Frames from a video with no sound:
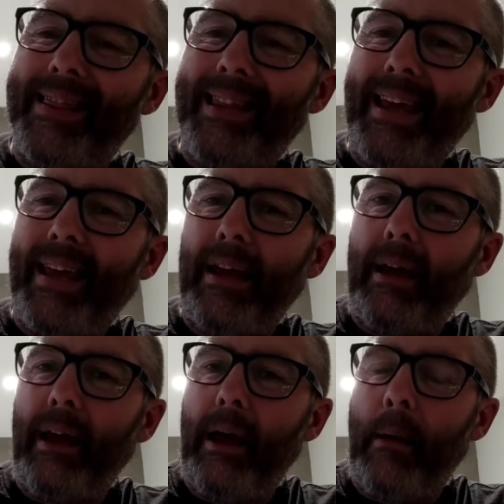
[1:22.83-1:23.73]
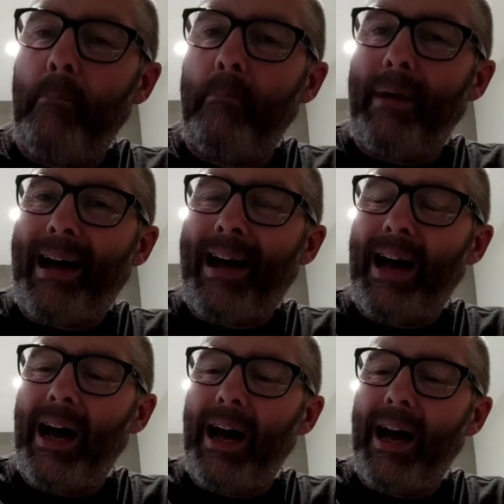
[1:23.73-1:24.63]
think,
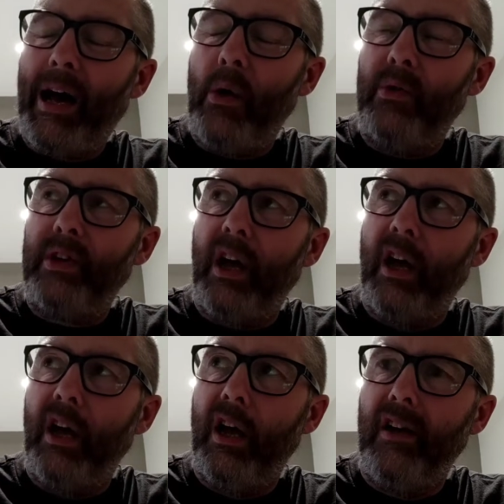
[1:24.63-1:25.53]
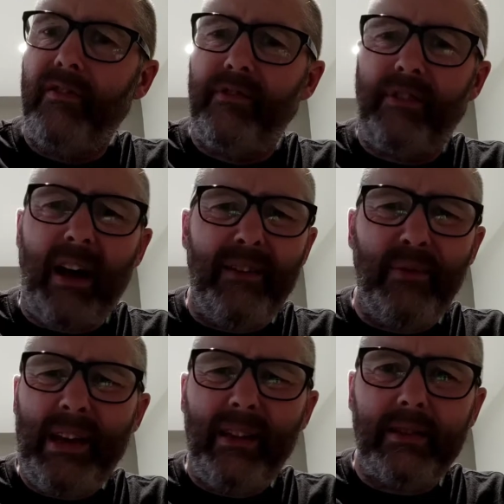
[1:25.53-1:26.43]
about 5
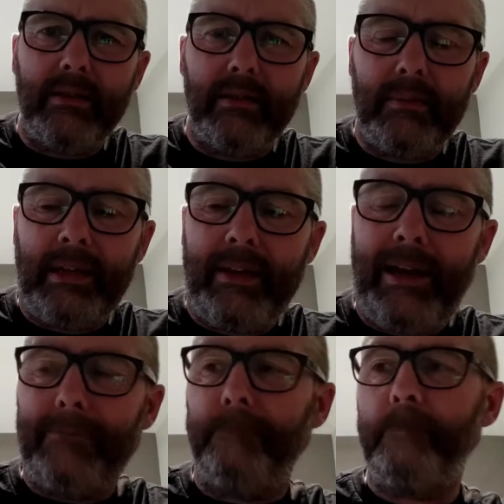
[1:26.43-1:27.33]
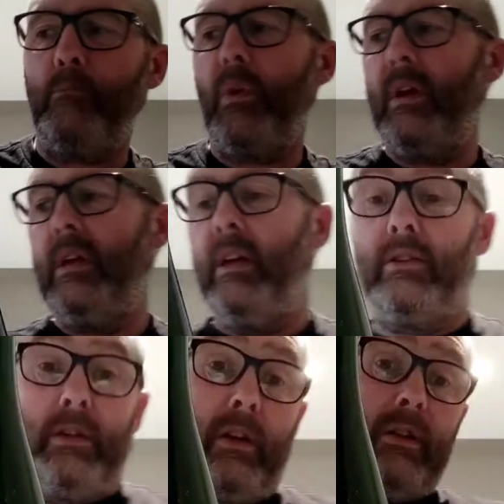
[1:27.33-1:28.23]
weeks, something like that.
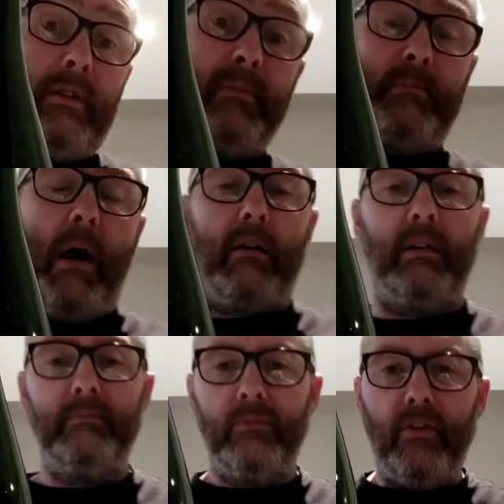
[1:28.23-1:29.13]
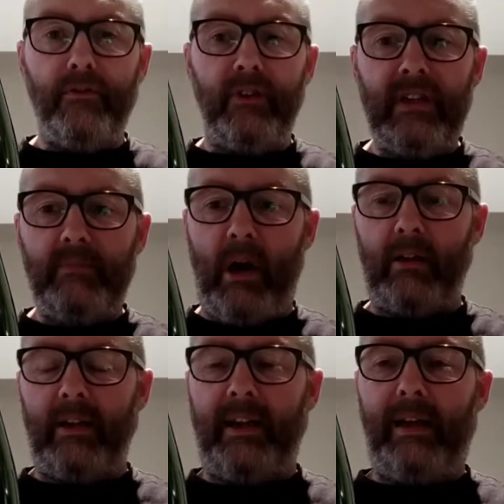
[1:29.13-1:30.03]
So they've got some sparkle, not fully
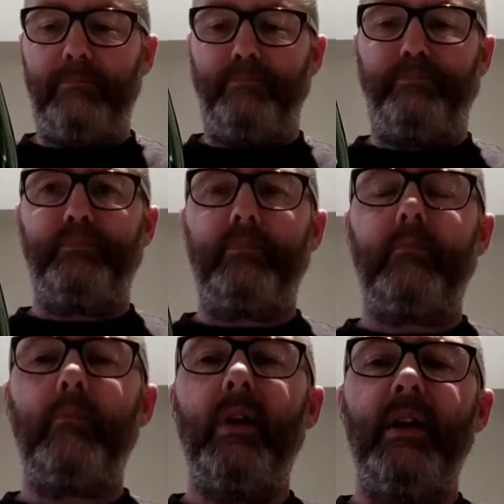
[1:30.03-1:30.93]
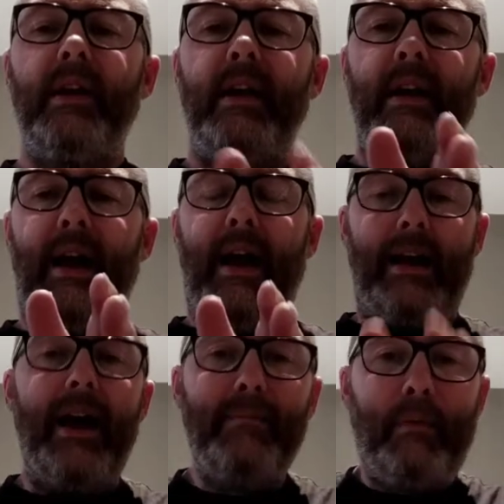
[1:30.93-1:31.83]
sparkling yet. I
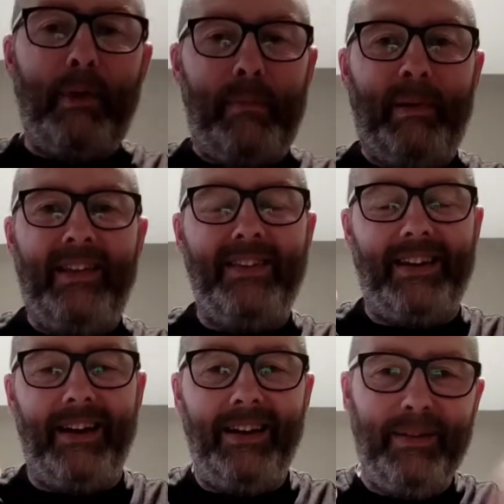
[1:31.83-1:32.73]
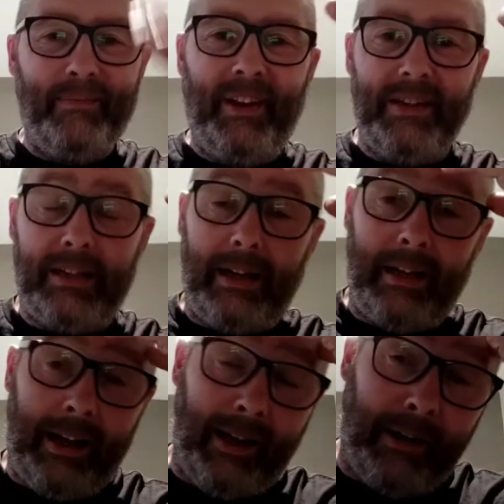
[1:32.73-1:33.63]
can't remember what the blends are because
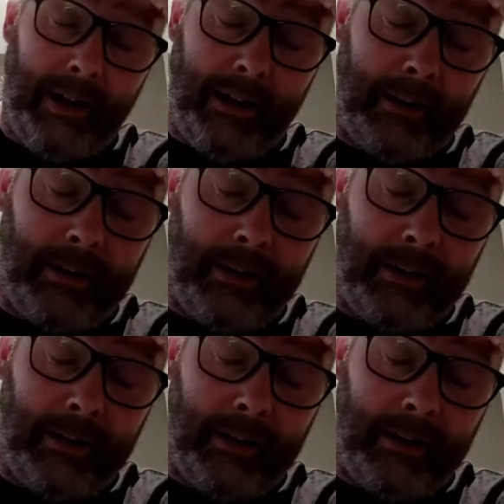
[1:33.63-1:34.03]
I